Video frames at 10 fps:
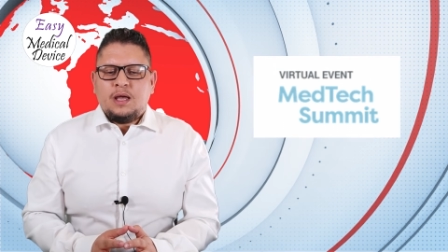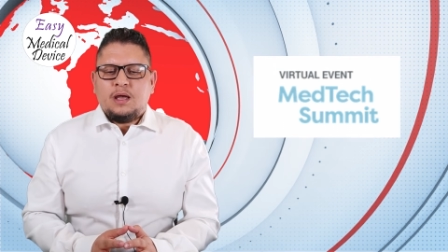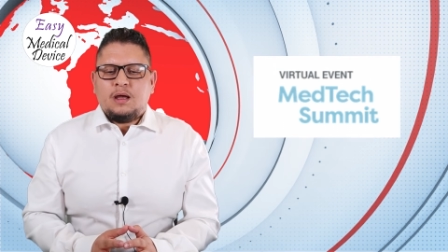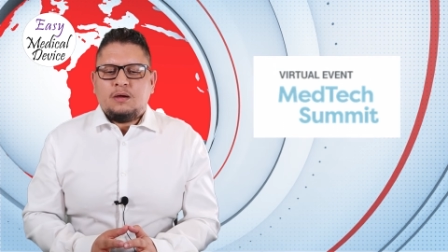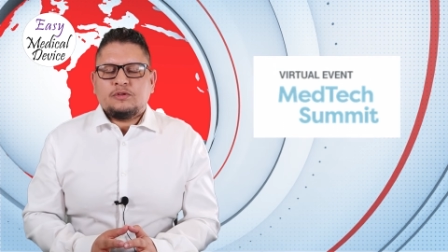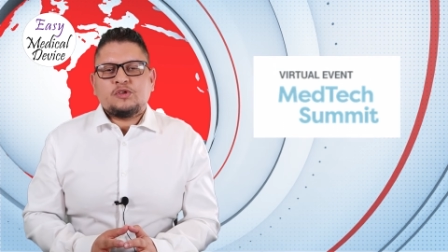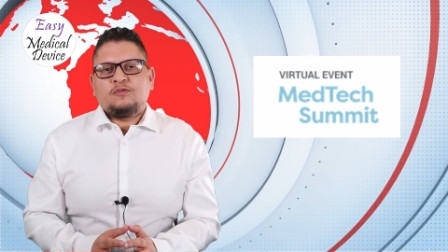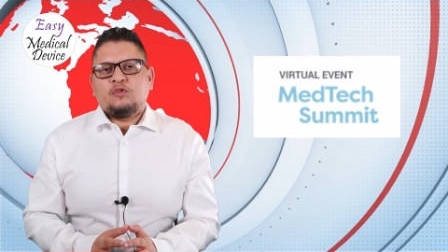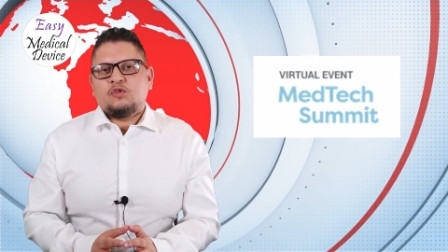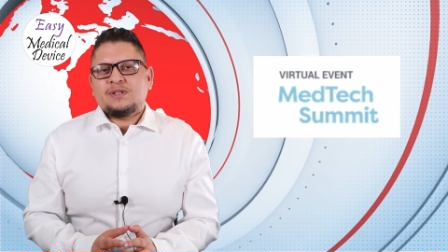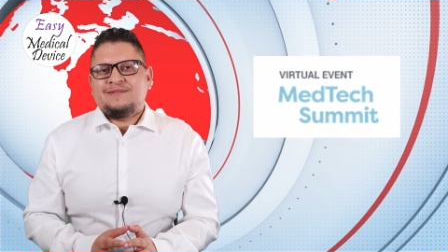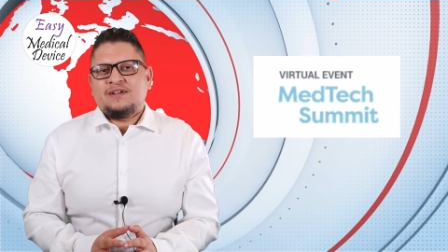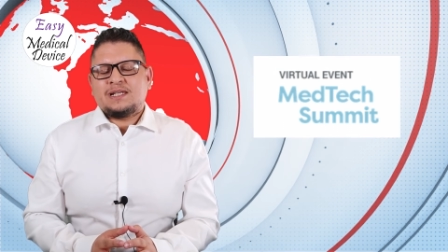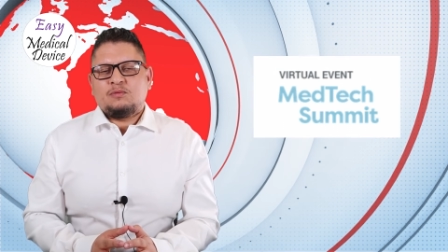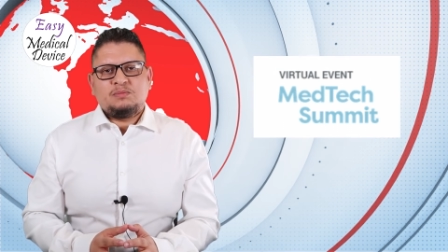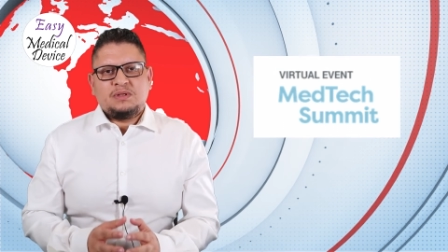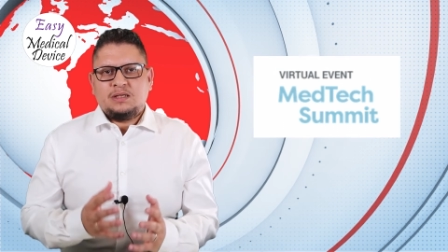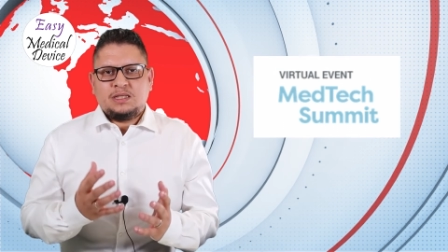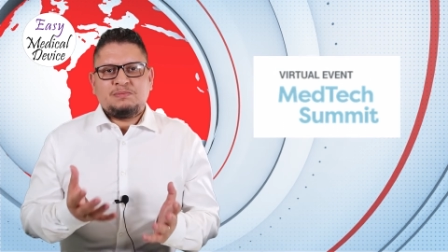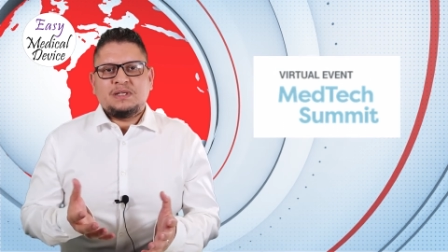Uh, so for those events, I will
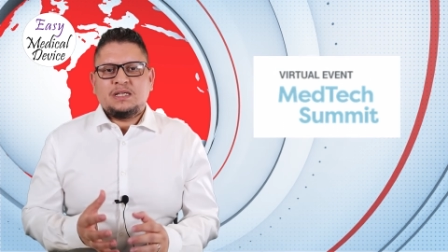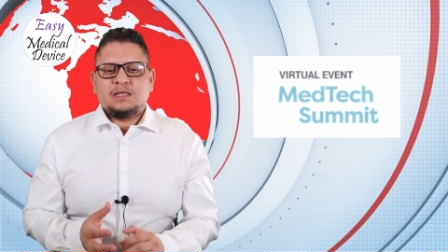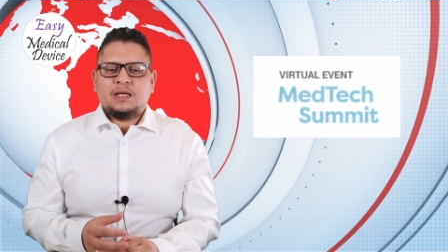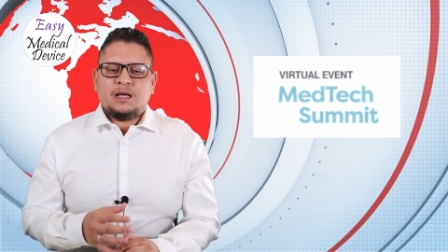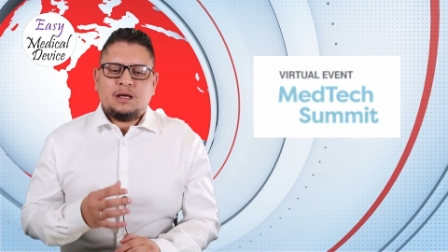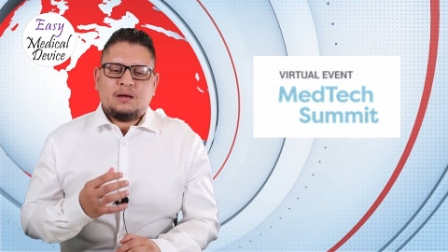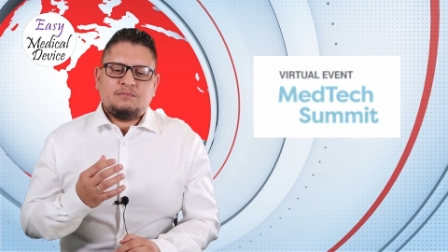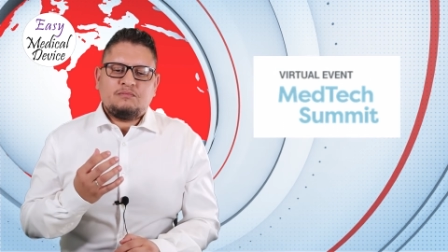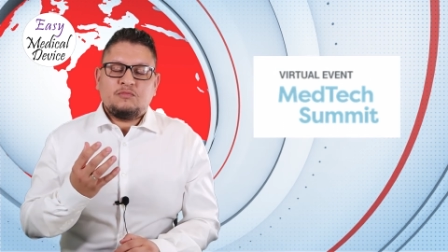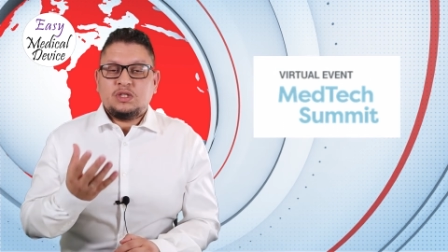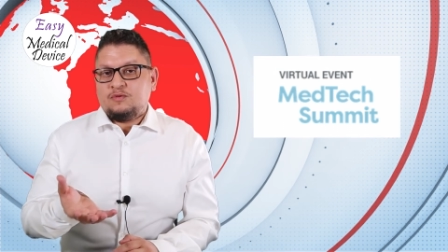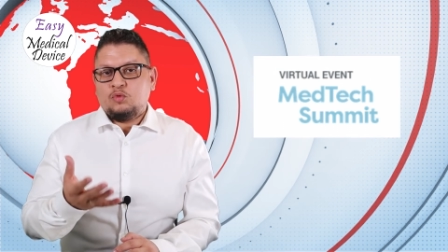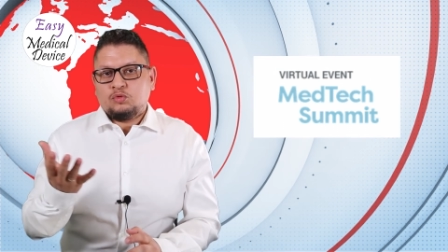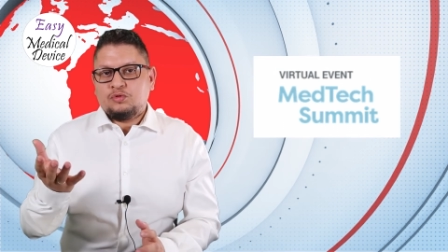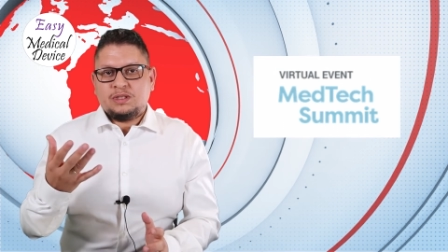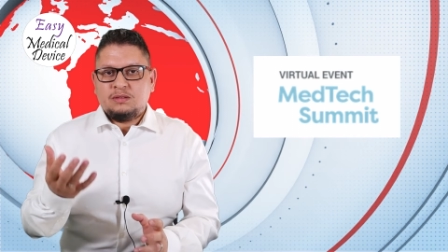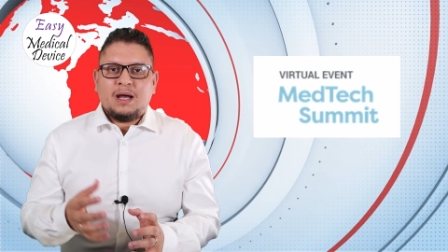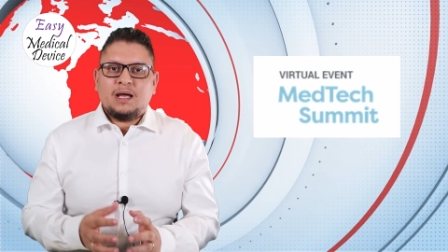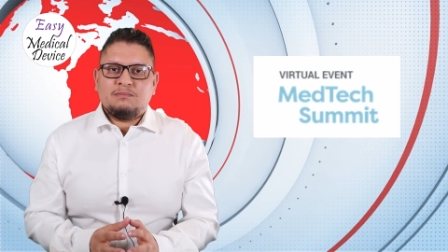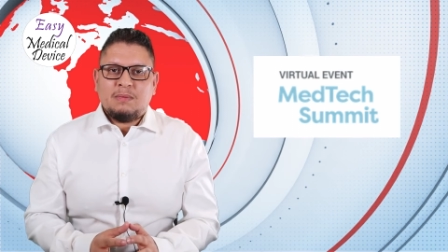be speaking. Um, if you want to see
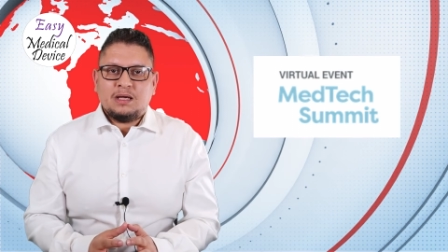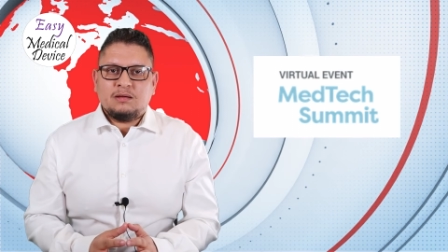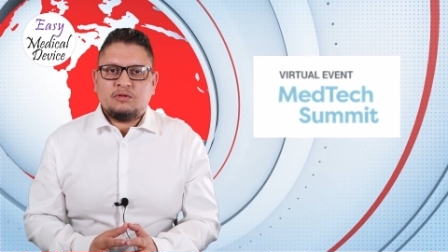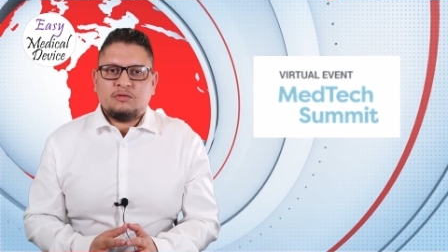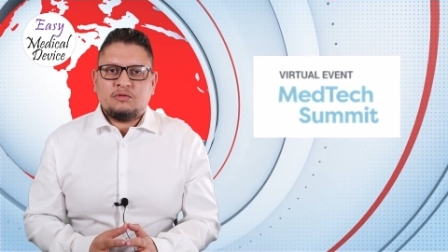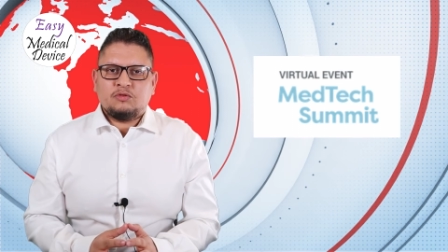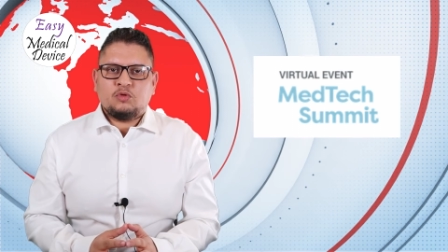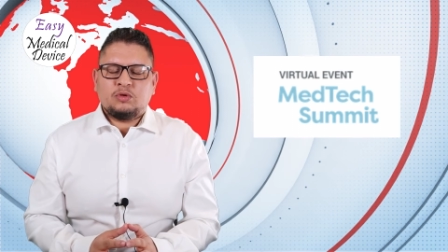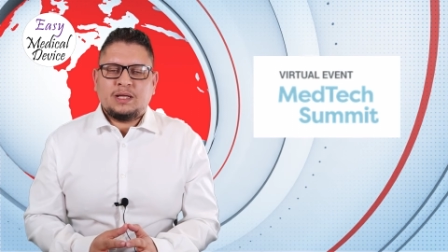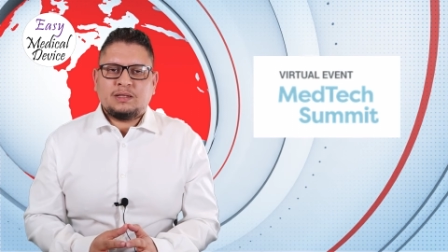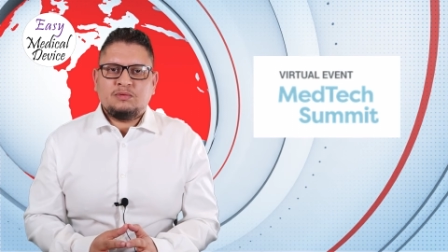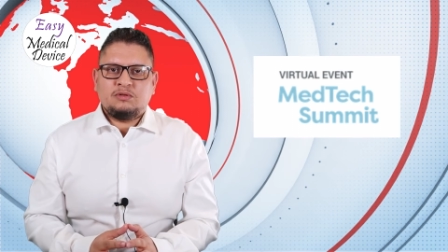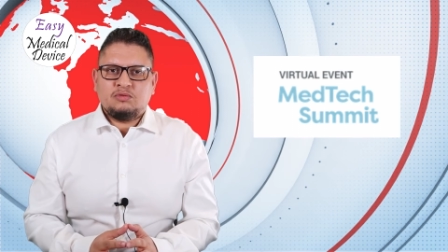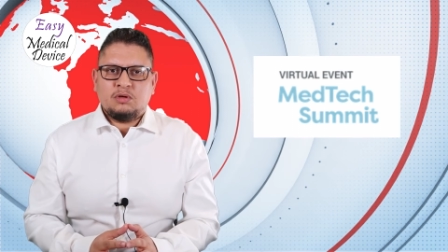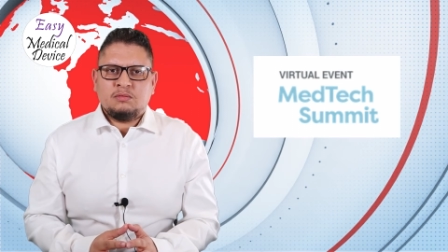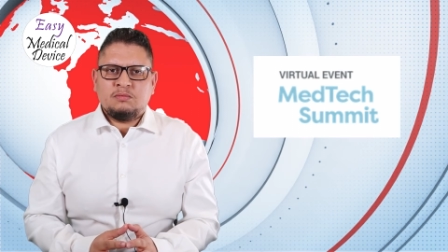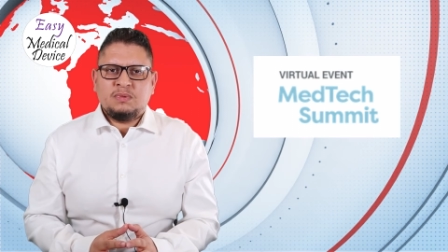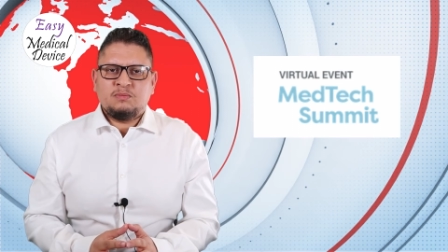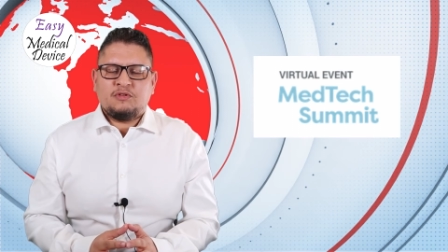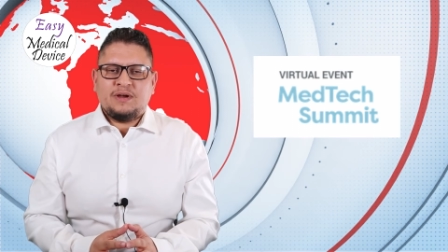my my the, the talk that I will do uh,
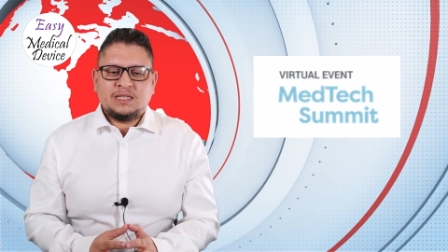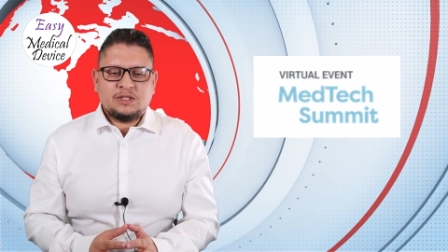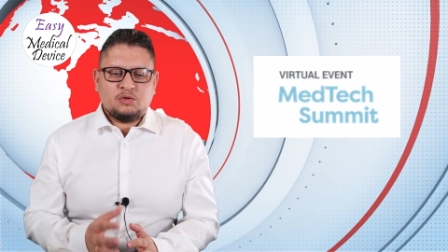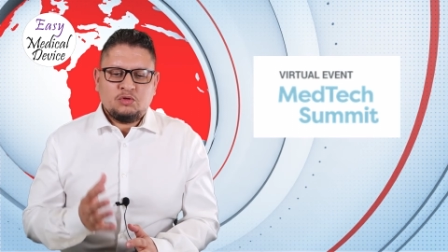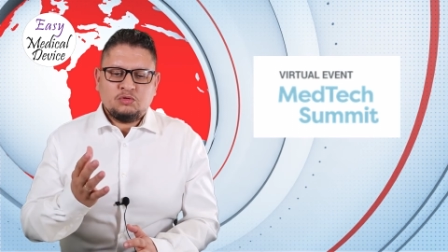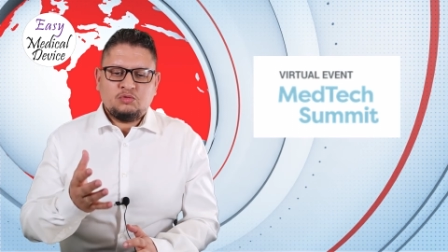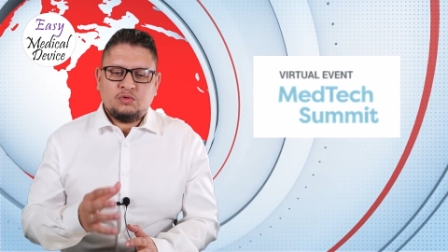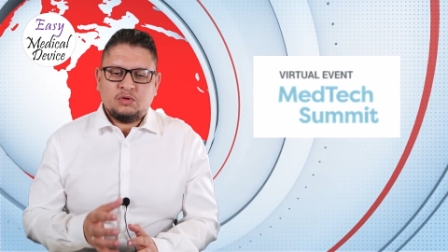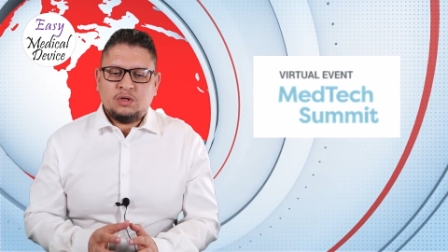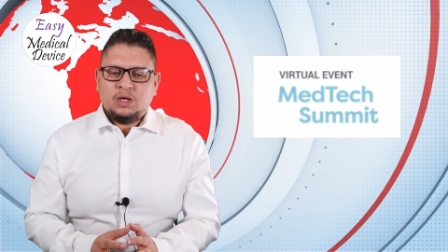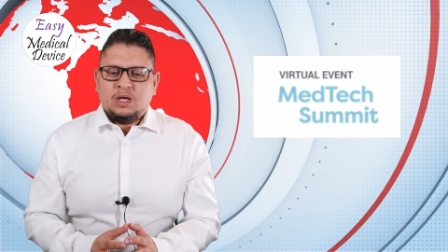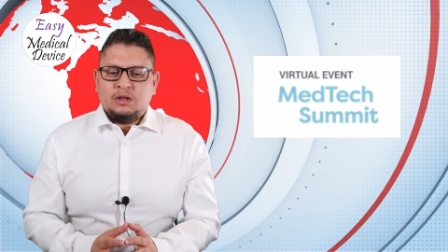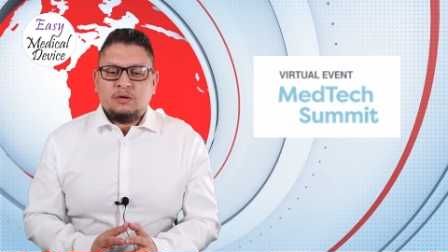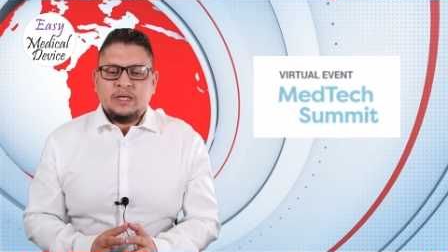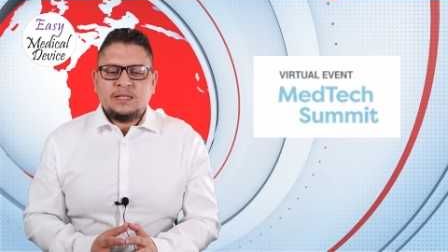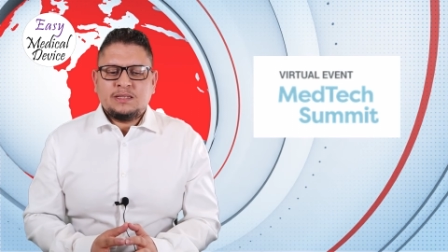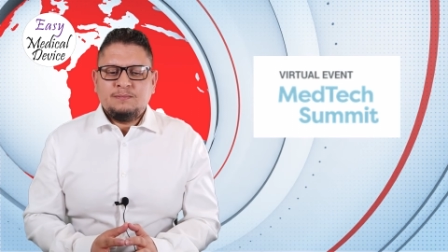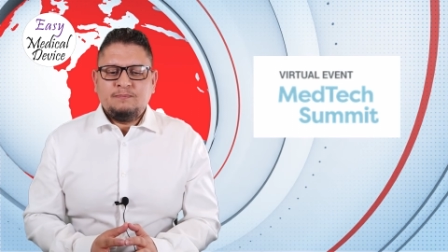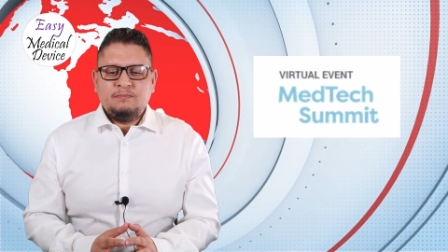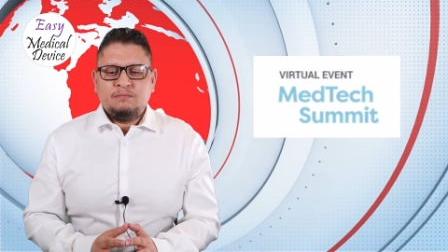be providing, so go to the the links.